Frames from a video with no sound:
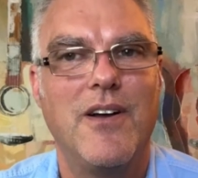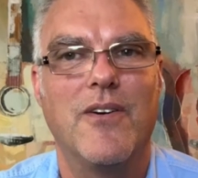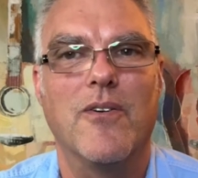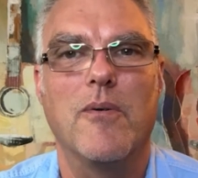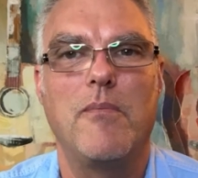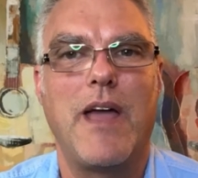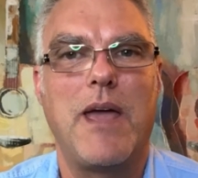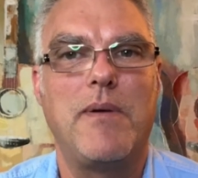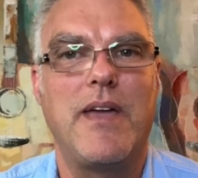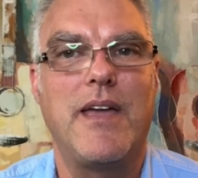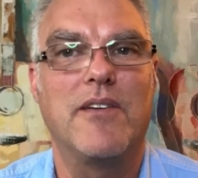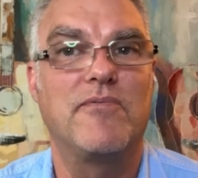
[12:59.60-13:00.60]
or
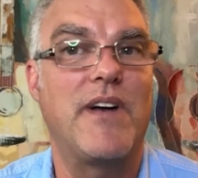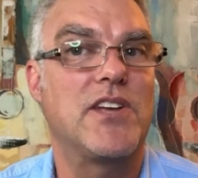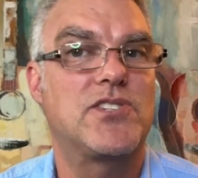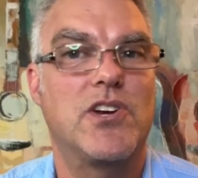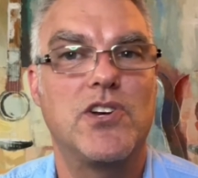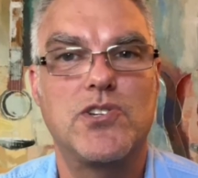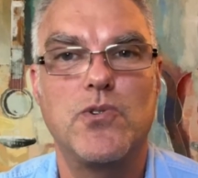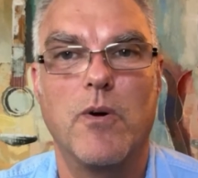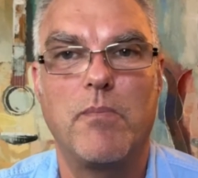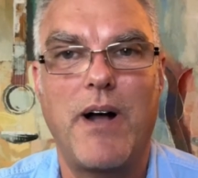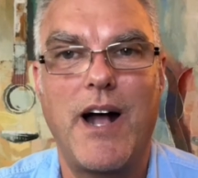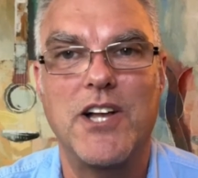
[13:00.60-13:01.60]
maybe investors who are
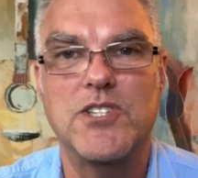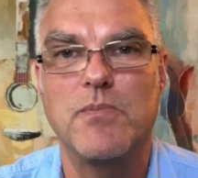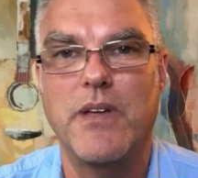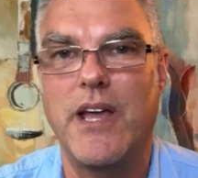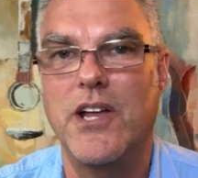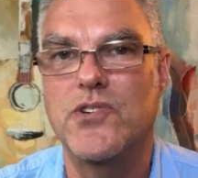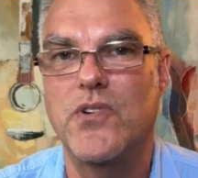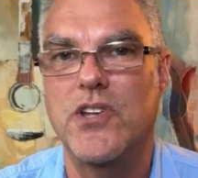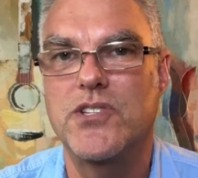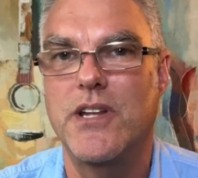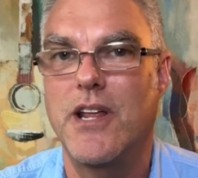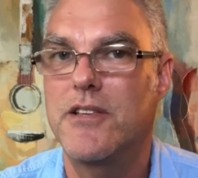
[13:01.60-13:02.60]
possibly
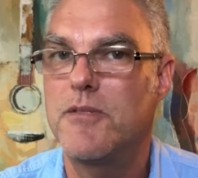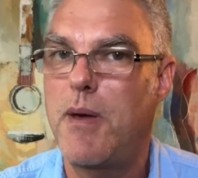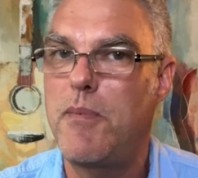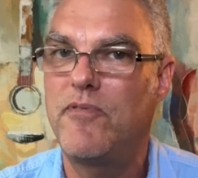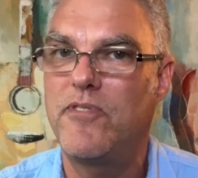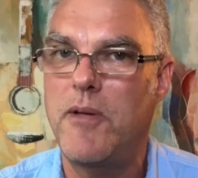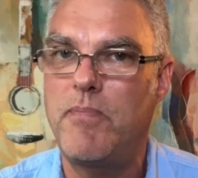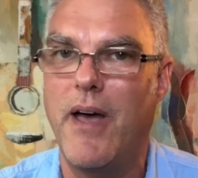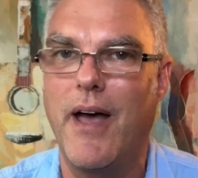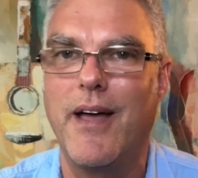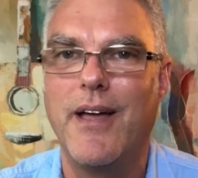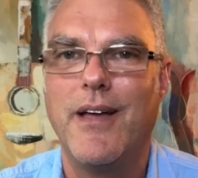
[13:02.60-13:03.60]
interested in it to maybe flip
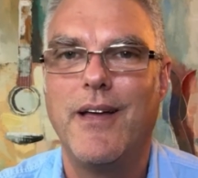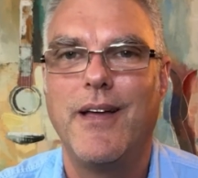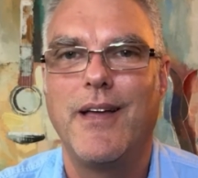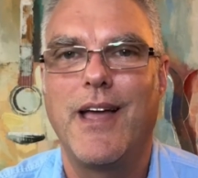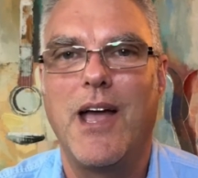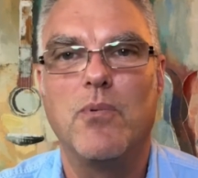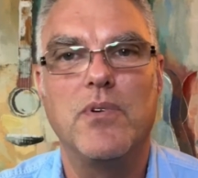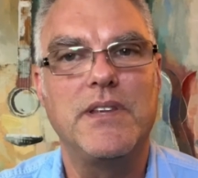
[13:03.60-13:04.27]
it and will